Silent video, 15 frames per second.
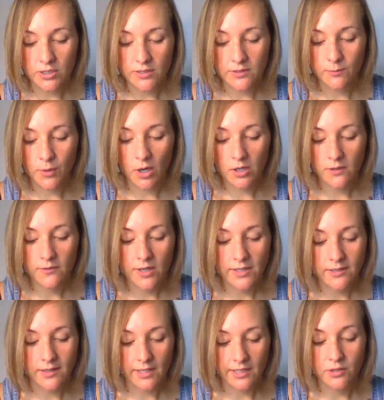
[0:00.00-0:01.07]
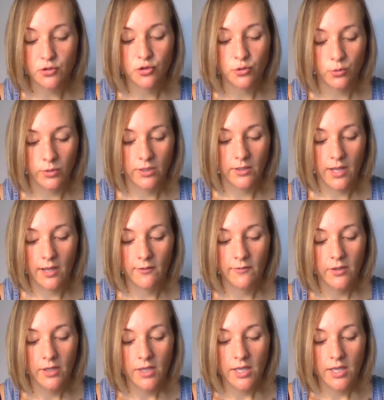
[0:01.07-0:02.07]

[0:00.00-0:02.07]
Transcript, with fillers: is part of us that can truly love.